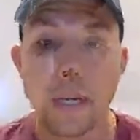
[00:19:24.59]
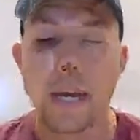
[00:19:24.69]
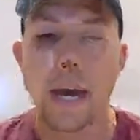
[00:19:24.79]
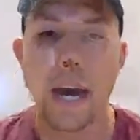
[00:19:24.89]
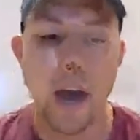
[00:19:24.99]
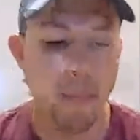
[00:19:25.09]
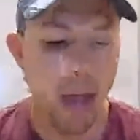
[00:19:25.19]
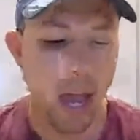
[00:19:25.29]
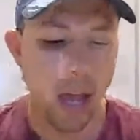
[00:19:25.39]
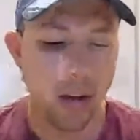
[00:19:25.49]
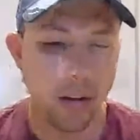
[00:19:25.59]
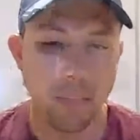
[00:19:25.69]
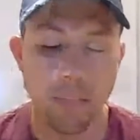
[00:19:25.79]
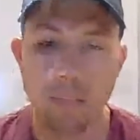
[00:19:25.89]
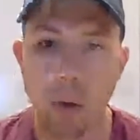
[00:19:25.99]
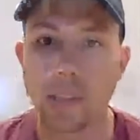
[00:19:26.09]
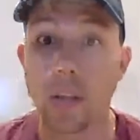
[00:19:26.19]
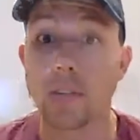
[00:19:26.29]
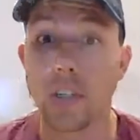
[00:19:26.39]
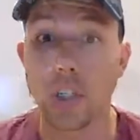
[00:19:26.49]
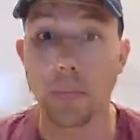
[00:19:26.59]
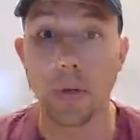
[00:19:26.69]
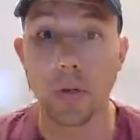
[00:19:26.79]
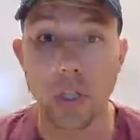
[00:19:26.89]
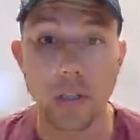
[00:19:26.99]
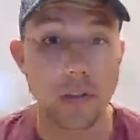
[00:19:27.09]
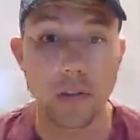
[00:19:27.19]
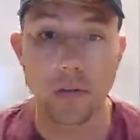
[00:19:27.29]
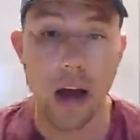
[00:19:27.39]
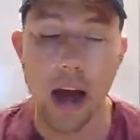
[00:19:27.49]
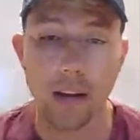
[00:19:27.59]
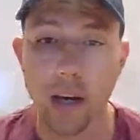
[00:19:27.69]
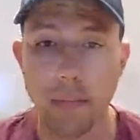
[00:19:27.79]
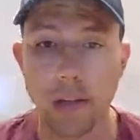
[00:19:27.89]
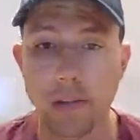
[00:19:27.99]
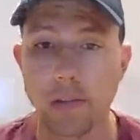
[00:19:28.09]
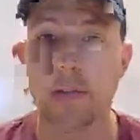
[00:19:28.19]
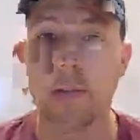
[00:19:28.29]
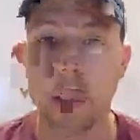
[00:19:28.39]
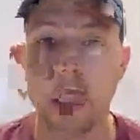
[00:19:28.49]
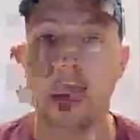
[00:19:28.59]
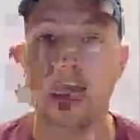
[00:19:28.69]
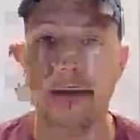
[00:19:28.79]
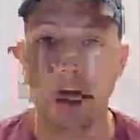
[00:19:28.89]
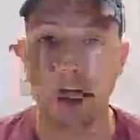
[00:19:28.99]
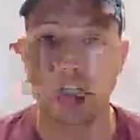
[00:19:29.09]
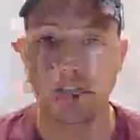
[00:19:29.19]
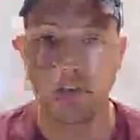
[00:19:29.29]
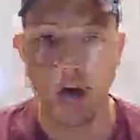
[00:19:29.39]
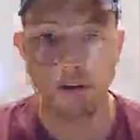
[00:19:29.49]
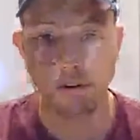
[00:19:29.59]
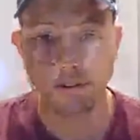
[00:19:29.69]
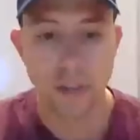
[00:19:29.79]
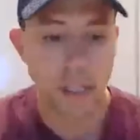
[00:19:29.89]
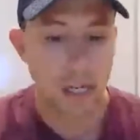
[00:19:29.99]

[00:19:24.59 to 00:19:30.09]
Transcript: And most of those distributions do not come into the Aon Foundation's coffers.